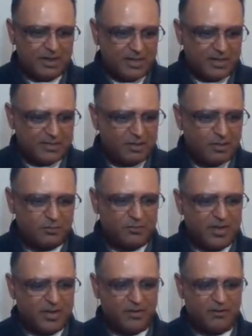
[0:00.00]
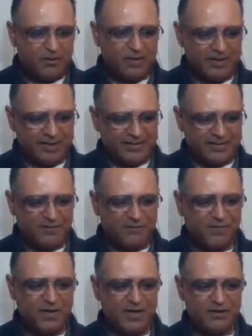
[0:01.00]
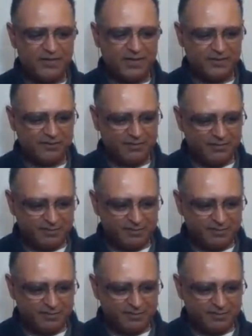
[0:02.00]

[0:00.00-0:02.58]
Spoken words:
So there's a very